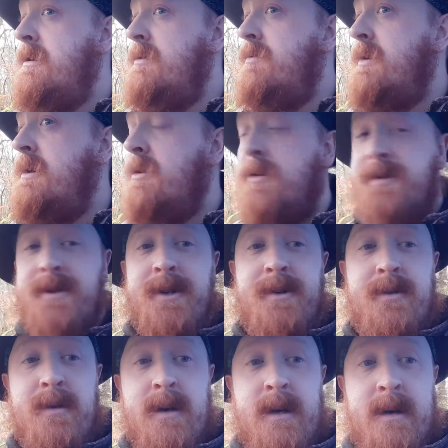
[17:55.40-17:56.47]
we look
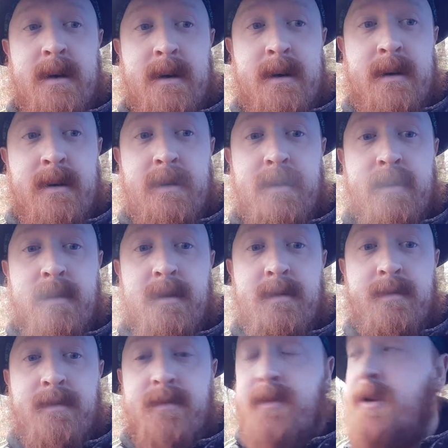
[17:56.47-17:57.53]
to
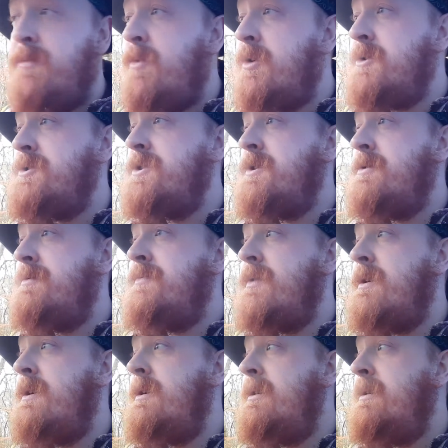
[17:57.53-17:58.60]
the more sort
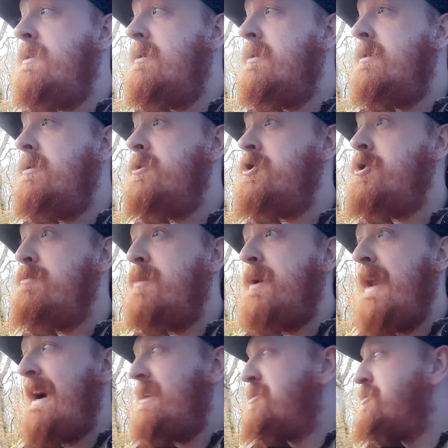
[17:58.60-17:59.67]
of
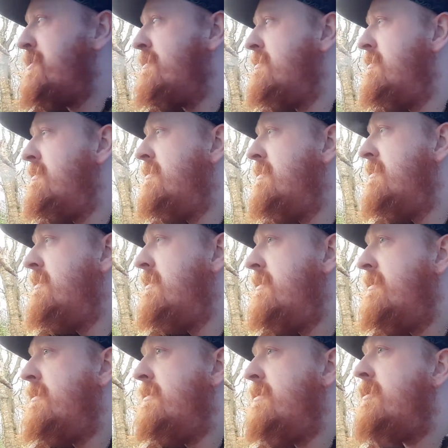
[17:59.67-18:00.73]
supernatural
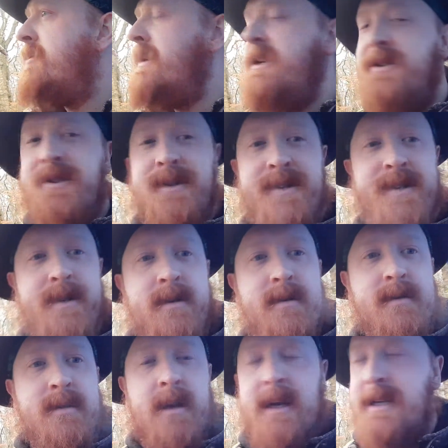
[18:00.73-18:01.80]
creatures
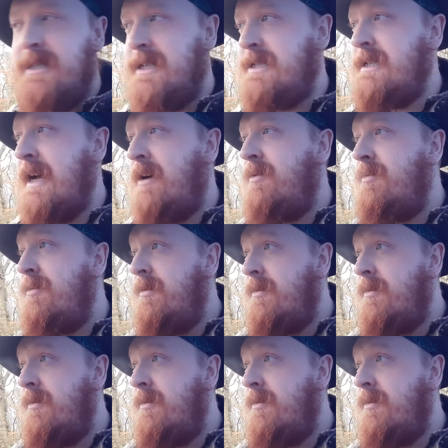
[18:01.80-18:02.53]
that exist out